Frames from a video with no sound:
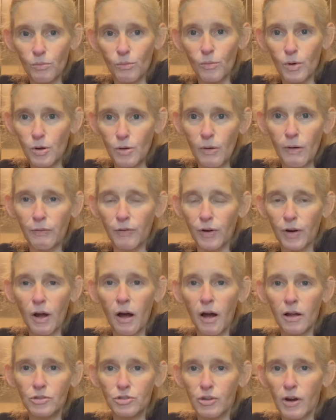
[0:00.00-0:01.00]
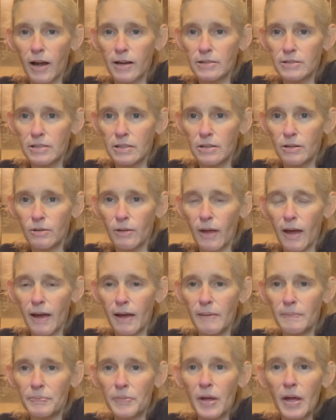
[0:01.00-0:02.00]
whoever contracts to do
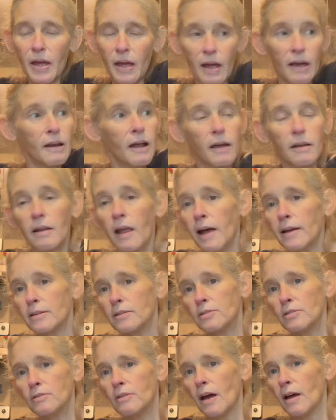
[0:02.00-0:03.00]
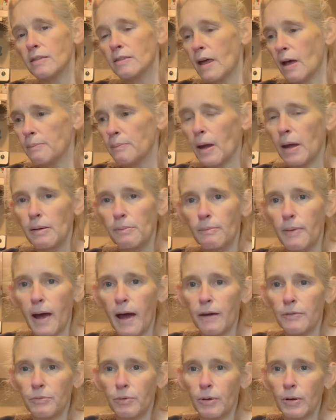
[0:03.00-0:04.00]
that. And I'd like to do that in that main
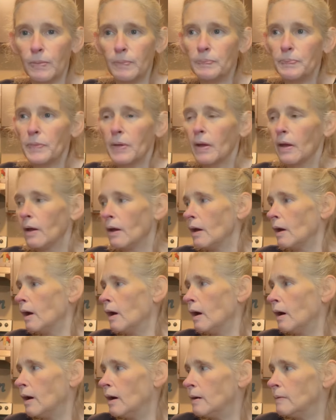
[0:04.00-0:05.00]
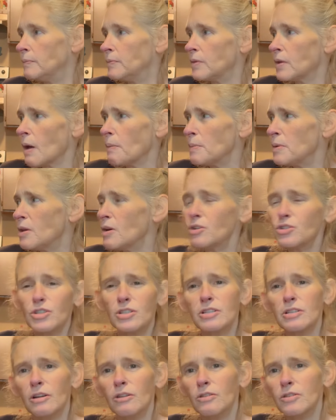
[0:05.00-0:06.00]
bathroom. Um, I mean, there's
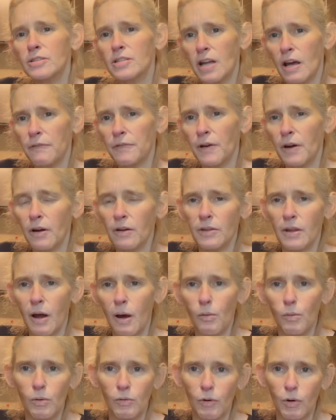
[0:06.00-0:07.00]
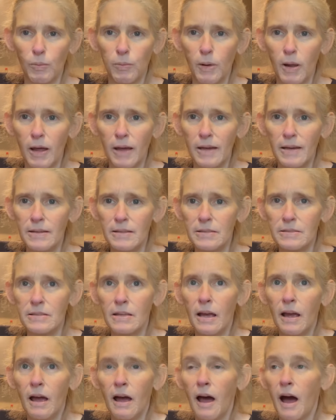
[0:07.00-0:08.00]
just little stuff here and there I want to replace.
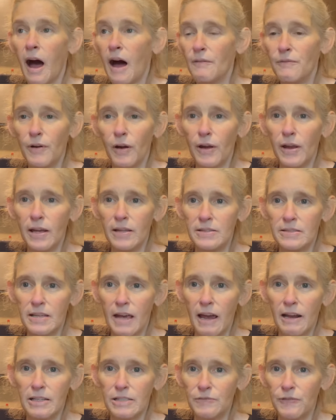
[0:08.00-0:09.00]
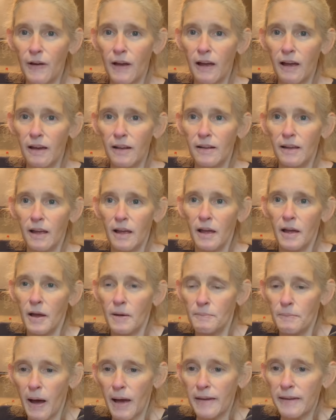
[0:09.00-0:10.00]
I'm very unsatisfied.
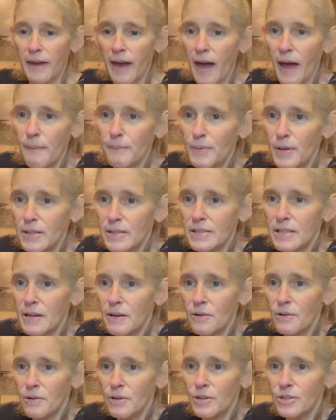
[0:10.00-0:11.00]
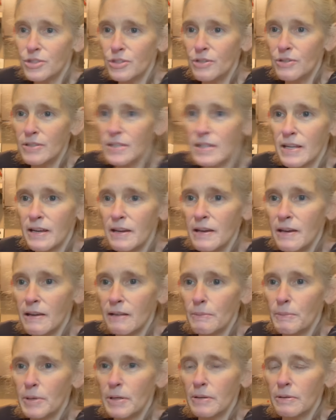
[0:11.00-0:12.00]
My cabinets here, as you can see,
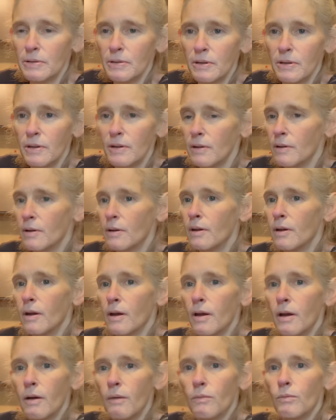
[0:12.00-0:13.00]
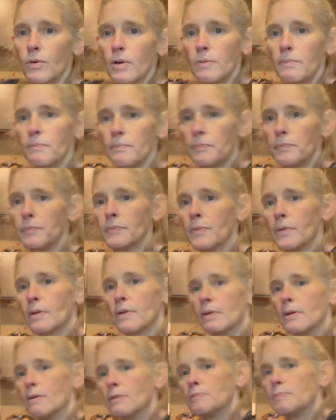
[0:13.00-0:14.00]
well,
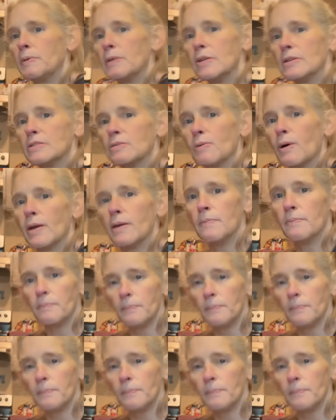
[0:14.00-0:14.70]
it'll be this way.